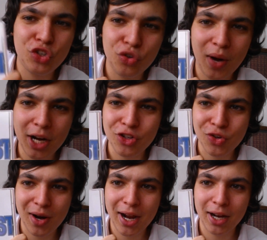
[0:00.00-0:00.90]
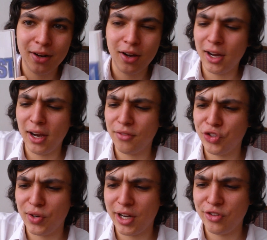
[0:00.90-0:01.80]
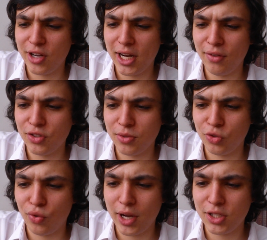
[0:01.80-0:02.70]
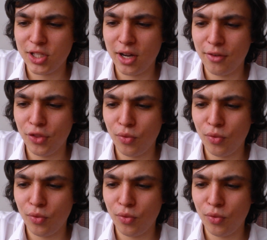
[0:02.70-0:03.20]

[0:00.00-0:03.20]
Duran Duran, I love Duran Duran. They got some great stuff.